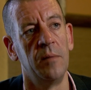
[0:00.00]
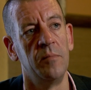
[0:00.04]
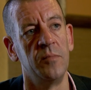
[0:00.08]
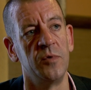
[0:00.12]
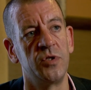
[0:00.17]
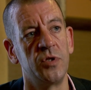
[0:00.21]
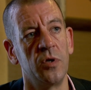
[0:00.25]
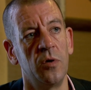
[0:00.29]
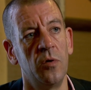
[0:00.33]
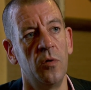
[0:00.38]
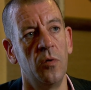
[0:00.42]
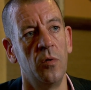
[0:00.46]

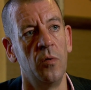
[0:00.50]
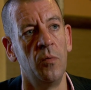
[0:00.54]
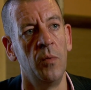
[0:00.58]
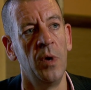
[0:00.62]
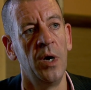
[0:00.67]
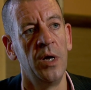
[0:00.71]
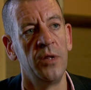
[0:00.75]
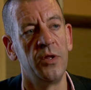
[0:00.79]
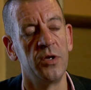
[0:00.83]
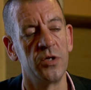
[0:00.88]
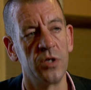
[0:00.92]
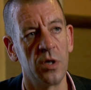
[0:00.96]
So
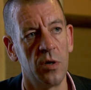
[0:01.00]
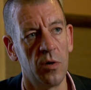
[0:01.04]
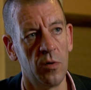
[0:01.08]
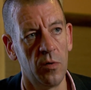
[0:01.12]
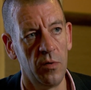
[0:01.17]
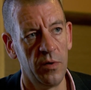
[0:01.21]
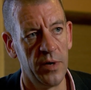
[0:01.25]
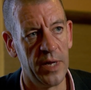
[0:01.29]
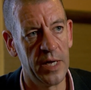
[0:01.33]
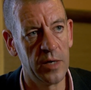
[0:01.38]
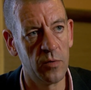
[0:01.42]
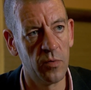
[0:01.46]
there's a whole
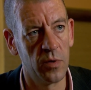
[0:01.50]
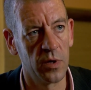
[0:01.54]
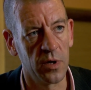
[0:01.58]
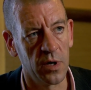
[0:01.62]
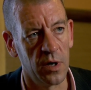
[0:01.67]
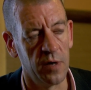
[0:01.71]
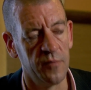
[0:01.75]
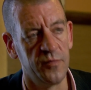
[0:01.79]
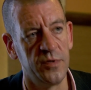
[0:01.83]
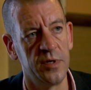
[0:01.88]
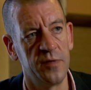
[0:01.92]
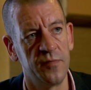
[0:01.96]
network
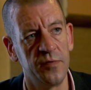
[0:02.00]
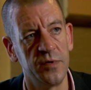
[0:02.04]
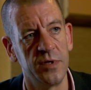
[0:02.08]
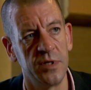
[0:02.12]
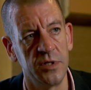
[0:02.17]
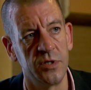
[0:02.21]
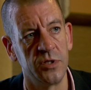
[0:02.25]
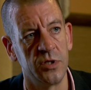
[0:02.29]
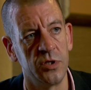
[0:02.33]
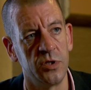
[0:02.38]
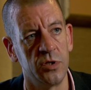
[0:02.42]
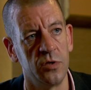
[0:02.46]
of different
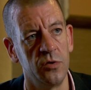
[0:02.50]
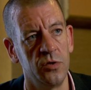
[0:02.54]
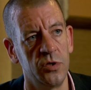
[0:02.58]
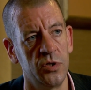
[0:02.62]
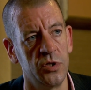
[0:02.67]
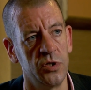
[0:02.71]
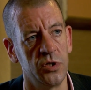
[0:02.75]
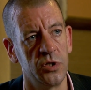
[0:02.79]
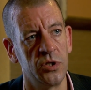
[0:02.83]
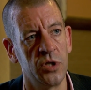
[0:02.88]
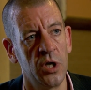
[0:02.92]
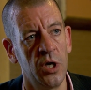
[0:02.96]

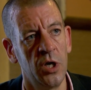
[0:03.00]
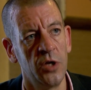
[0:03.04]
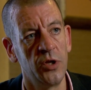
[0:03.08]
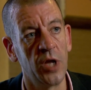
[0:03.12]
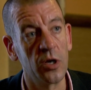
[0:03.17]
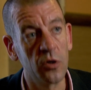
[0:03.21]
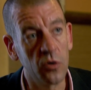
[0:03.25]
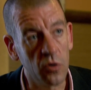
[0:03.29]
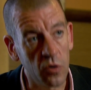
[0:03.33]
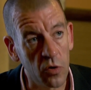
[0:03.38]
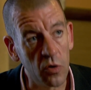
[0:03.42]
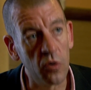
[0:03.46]
institutions
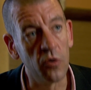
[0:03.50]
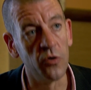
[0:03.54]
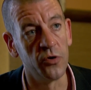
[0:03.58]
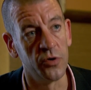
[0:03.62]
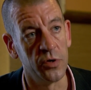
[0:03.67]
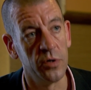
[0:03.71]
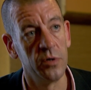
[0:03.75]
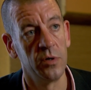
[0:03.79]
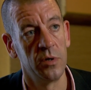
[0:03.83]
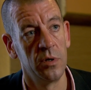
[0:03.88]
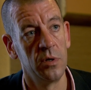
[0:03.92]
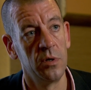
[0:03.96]
that could,
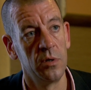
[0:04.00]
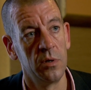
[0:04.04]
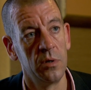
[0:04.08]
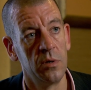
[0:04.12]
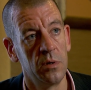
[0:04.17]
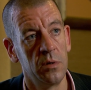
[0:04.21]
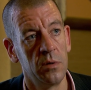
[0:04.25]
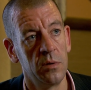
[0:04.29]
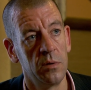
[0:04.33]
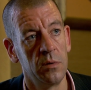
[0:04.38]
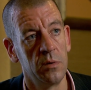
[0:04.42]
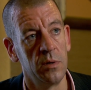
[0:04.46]

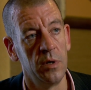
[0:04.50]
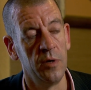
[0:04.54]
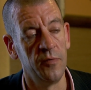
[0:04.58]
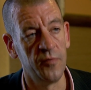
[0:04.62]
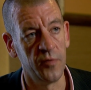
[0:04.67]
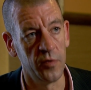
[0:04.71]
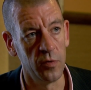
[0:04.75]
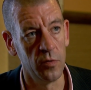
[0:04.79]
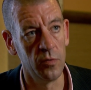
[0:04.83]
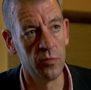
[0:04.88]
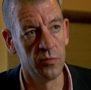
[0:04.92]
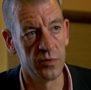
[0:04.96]
if
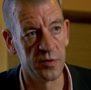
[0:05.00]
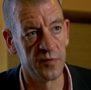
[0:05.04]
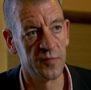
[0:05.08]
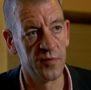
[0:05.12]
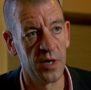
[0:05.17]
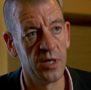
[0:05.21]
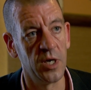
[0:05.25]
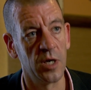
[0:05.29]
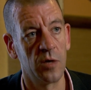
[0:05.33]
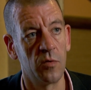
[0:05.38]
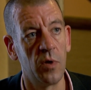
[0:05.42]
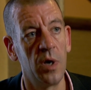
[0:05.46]
you
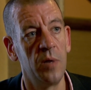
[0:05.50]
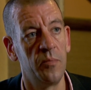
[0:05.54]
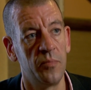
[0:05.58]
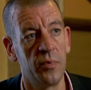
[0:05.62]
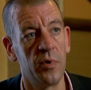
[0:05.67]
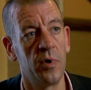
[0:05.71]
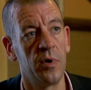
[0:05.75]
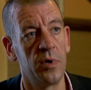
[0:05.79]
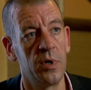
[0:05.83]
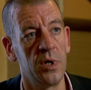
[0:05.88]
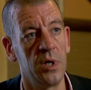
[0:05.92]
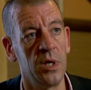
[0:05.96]
define it quite
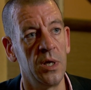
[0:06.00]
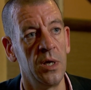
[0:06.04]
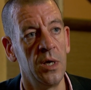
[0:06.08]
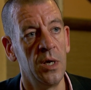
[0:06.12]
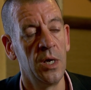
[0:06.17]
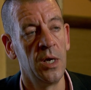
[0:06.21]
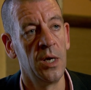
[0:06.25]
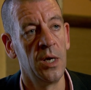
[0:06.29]
broadly,